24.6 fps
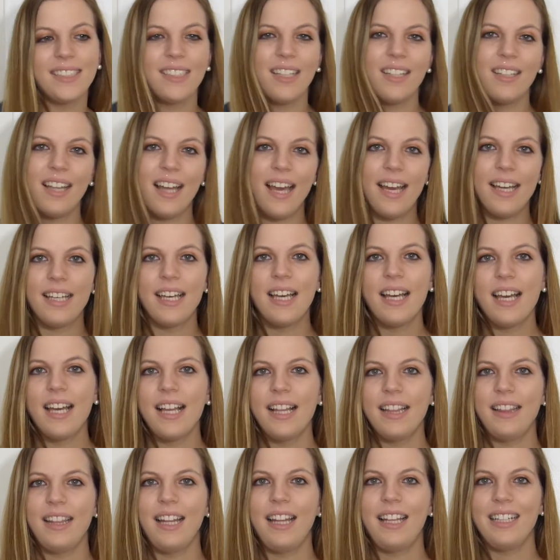So like
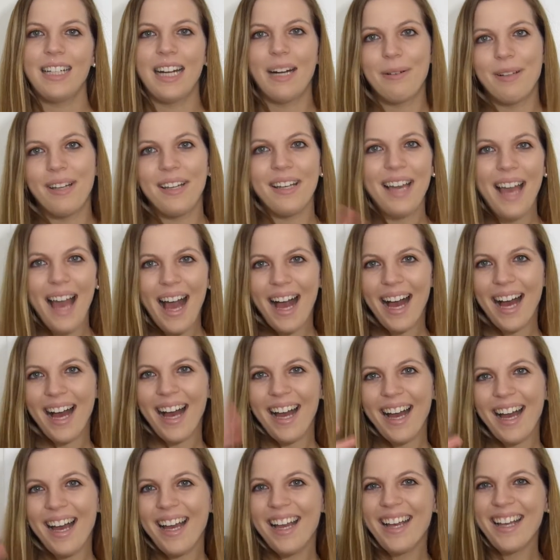Lily and I were like, hi.